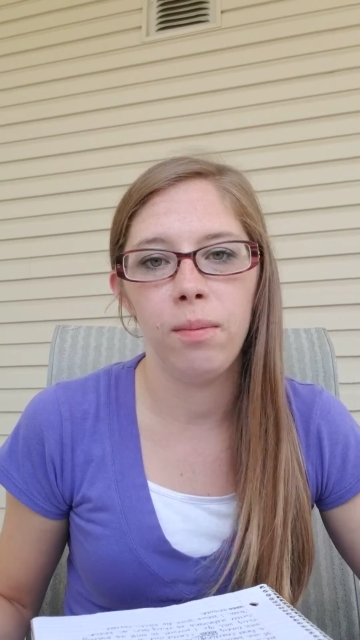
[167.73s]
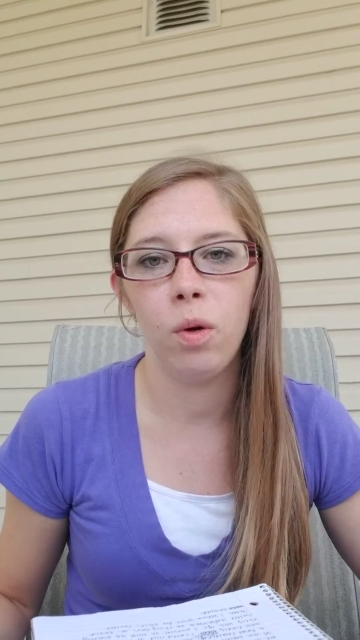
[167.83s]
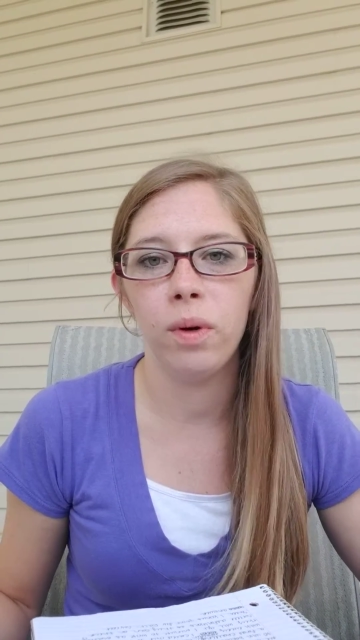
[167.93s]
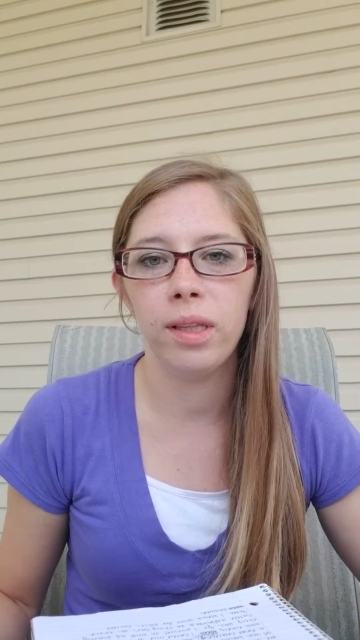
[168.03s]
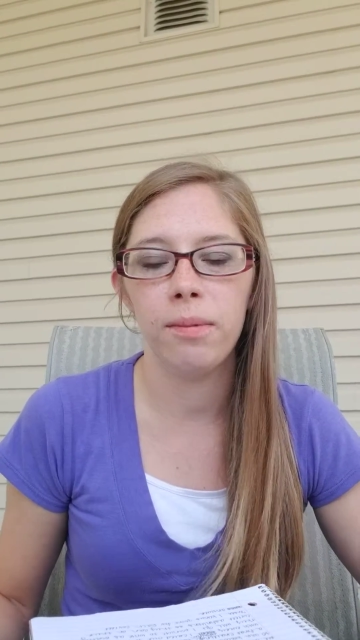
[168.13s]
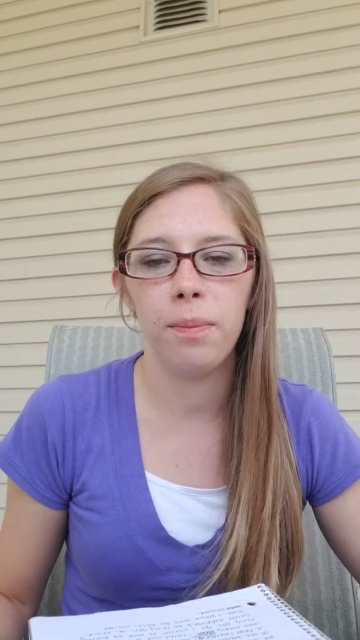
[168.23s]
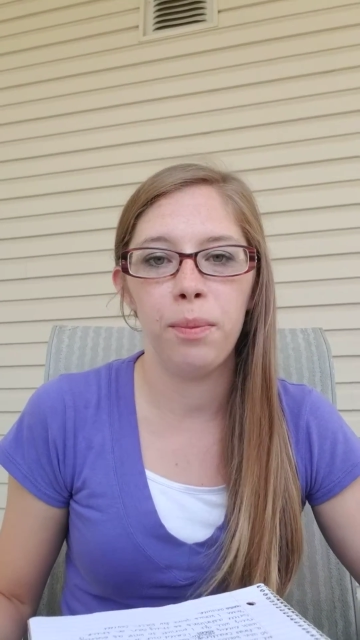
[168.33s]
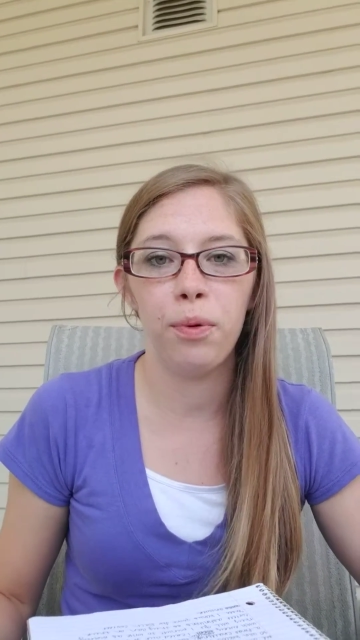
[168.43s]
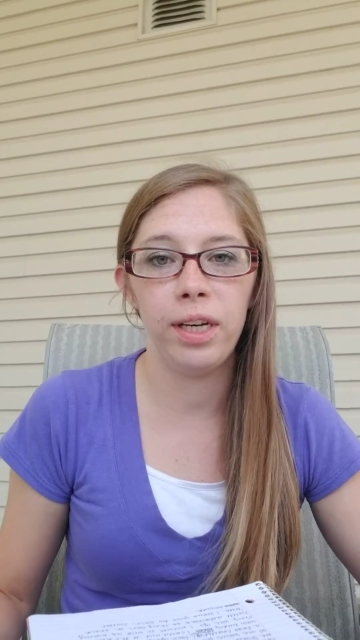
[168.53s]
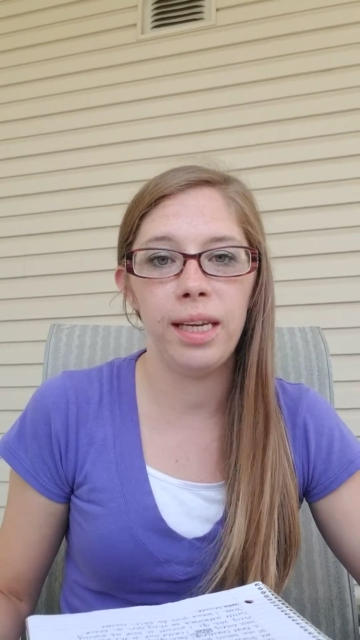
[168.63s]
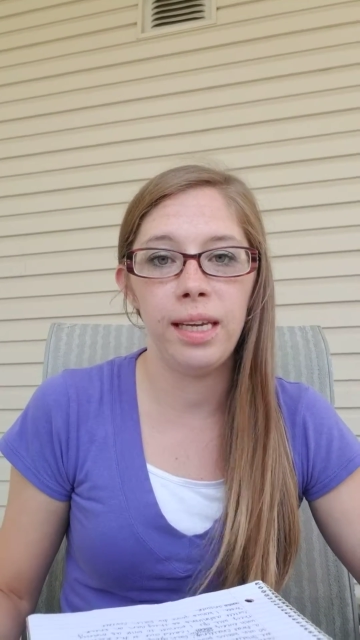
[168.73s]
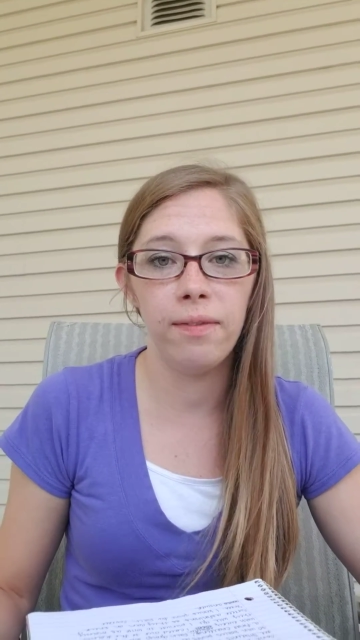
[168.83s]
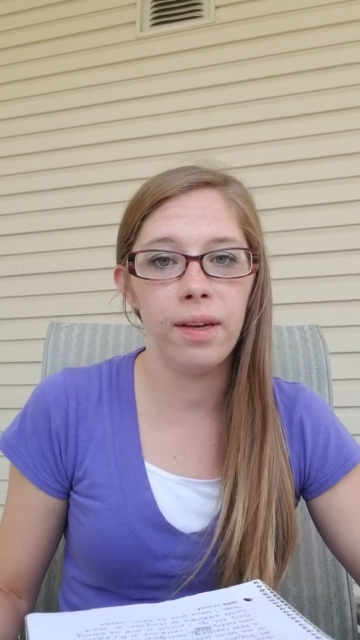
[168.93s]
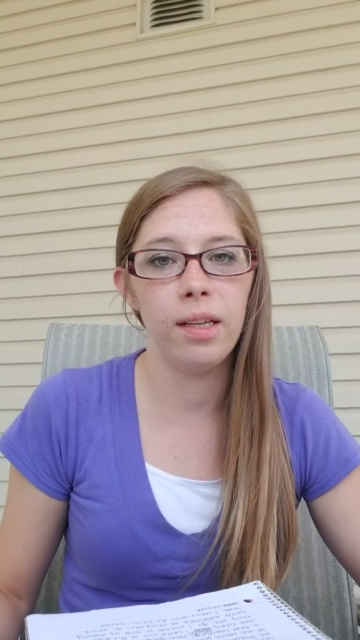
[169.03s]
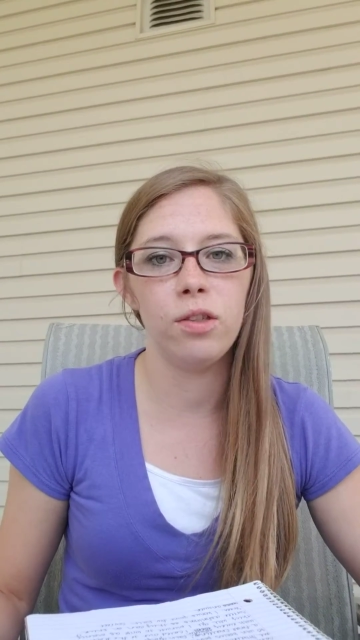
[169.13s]
You want them to be pretty
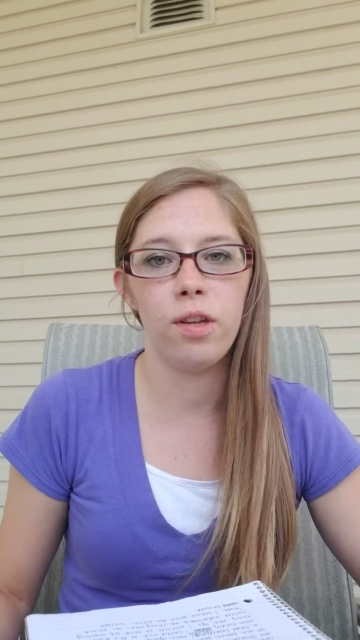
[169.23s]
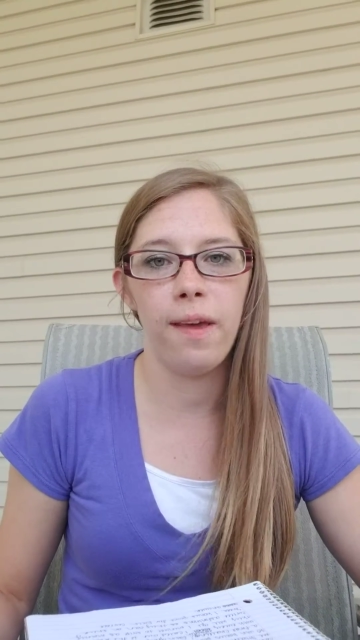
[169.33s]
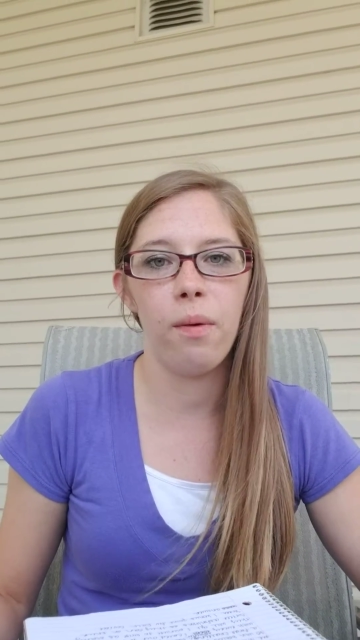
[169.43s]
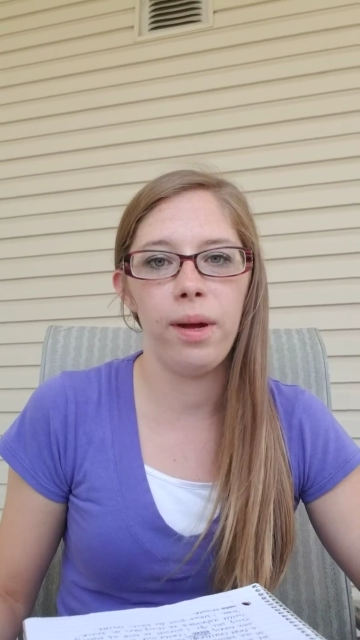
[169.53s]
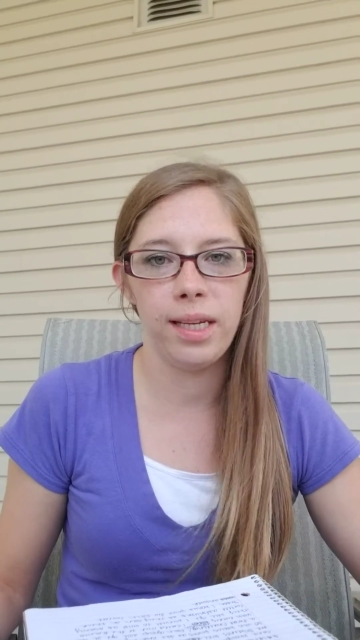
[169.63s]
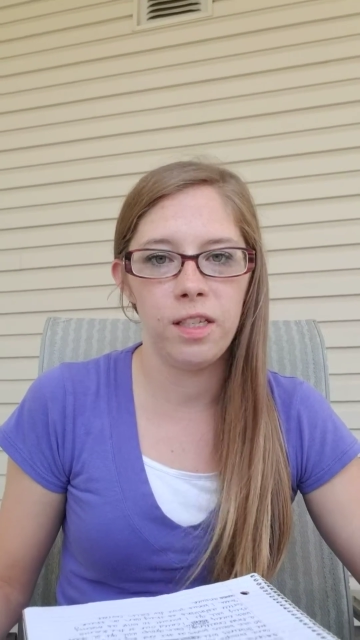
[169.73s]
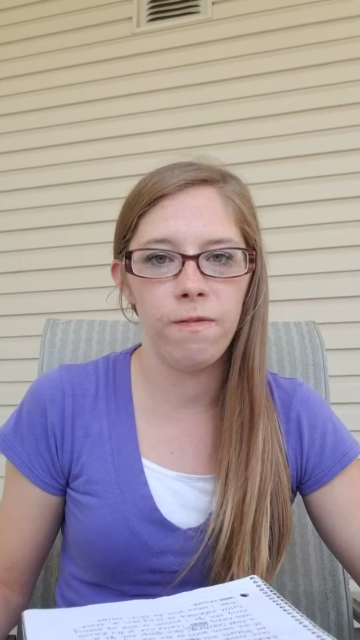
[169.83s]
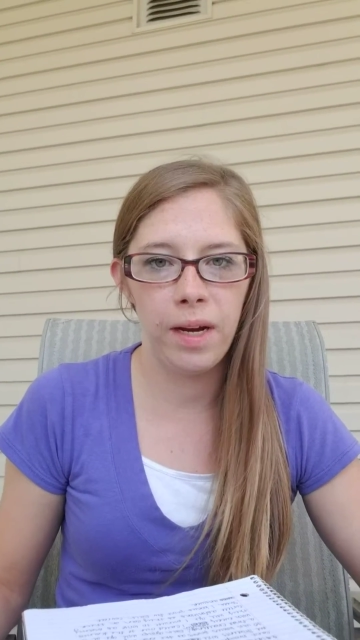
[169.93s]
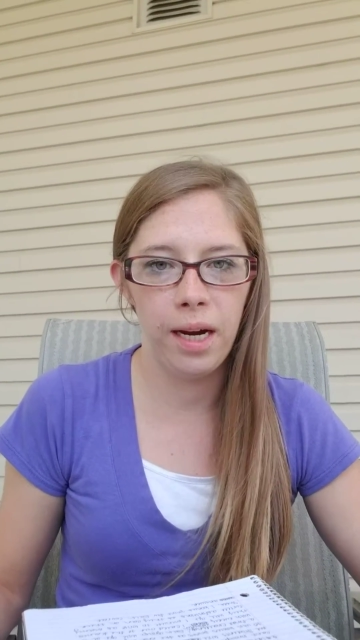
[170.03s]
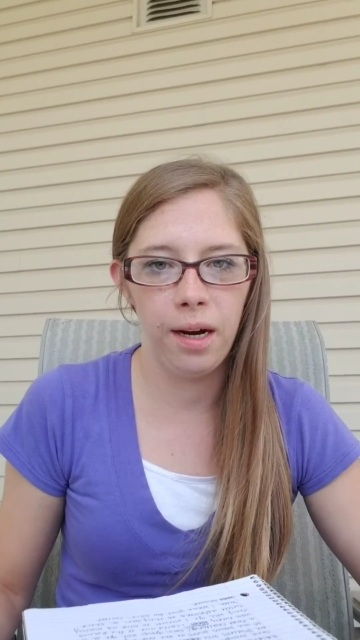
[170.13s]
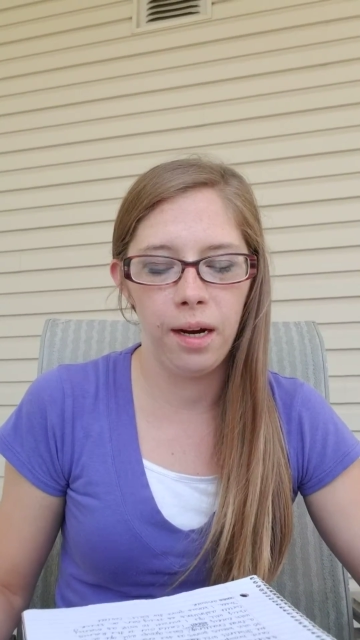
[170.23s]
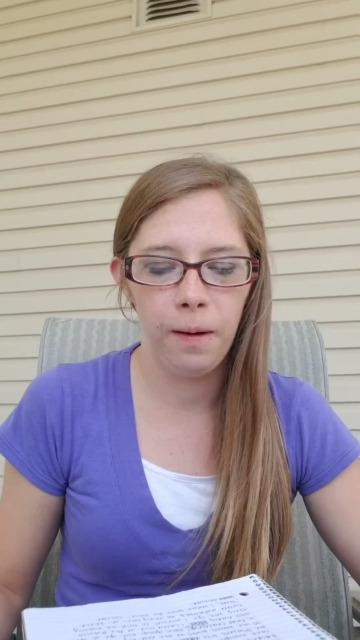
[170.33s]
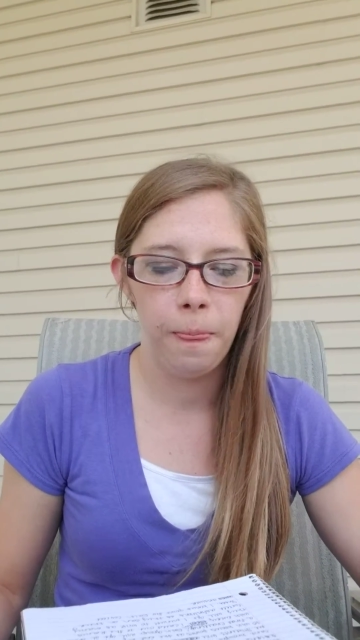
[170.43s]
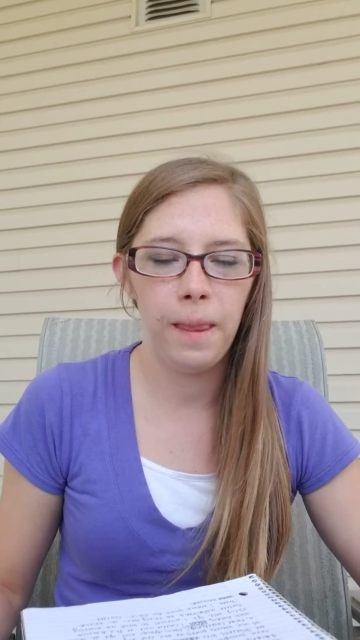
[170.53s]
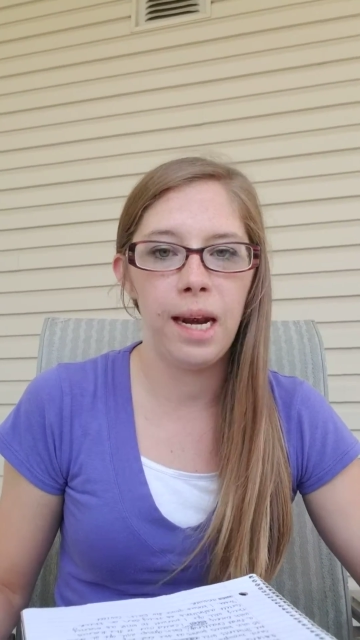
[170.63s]
even so that way it's fair
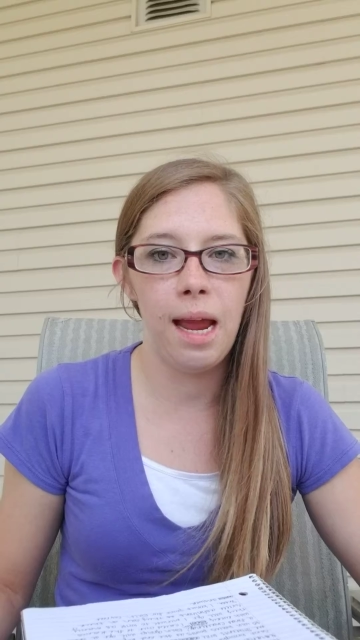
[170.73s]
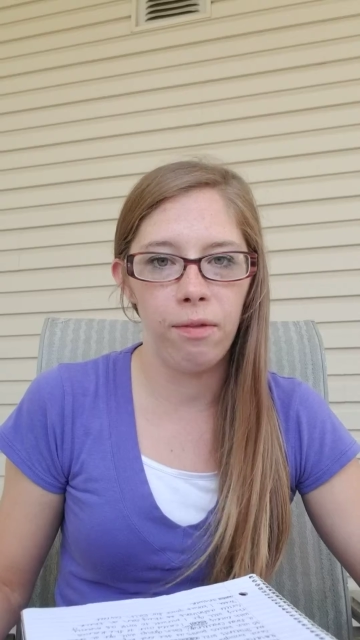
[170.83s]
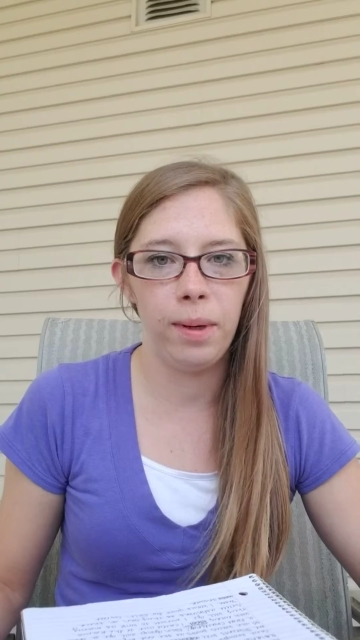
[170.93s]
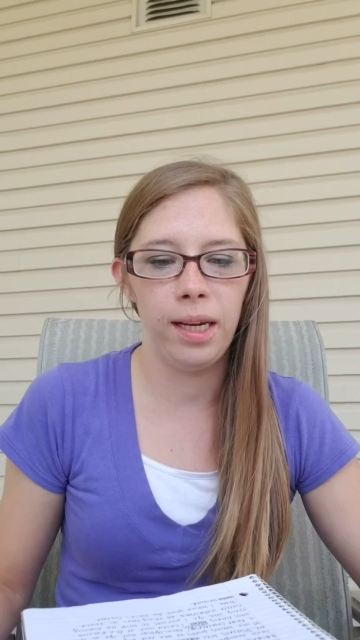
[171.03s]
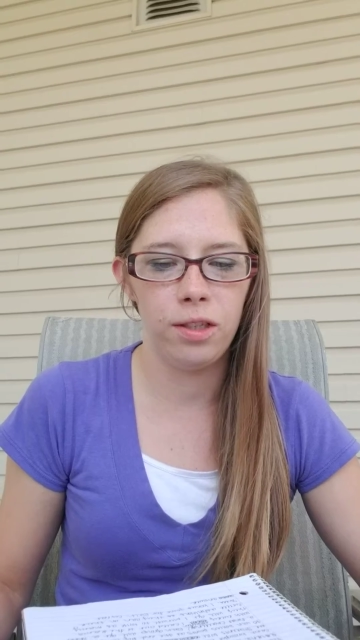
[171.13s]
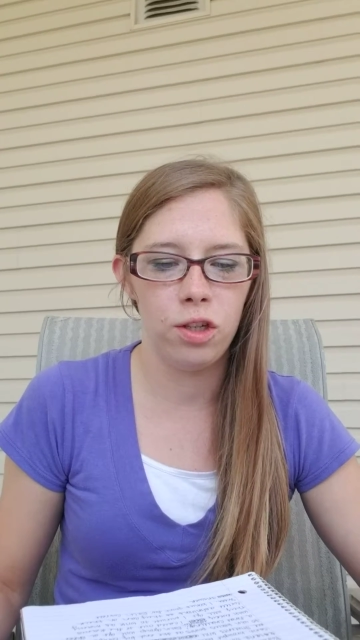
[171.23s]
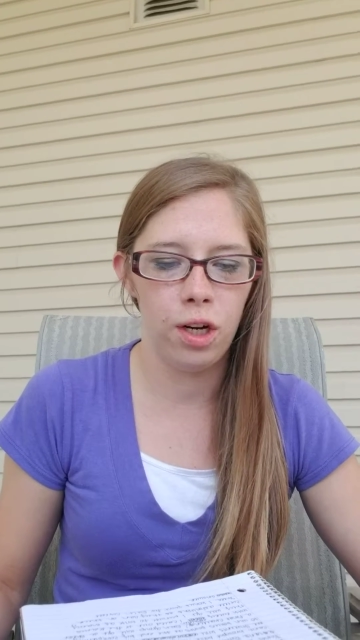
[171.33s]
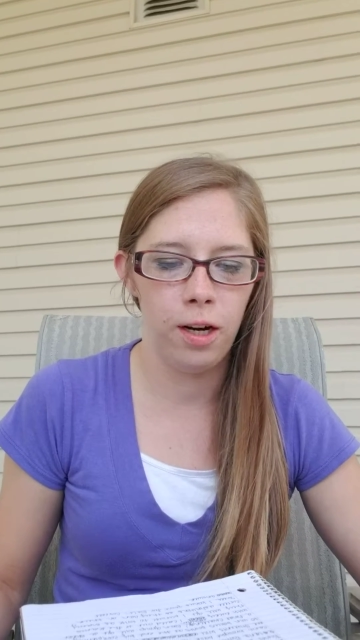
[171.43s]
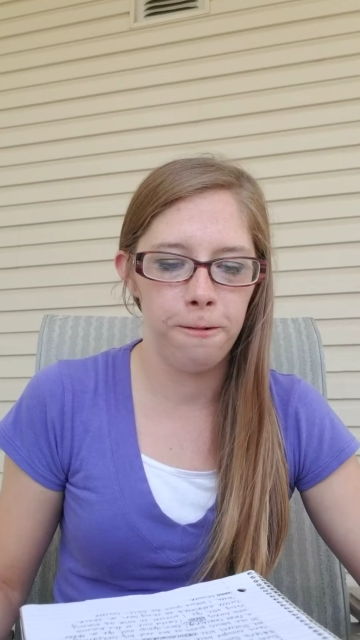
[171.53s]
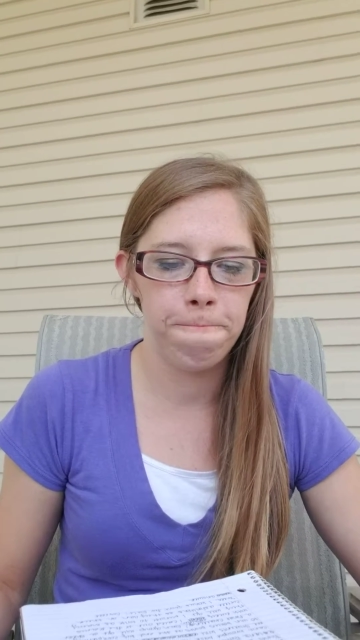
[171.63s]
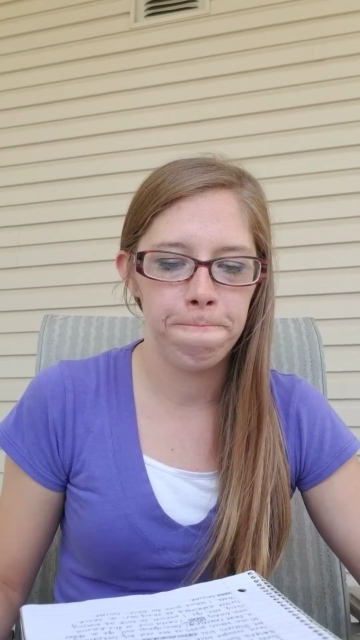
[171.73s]
and everybody gets a turn.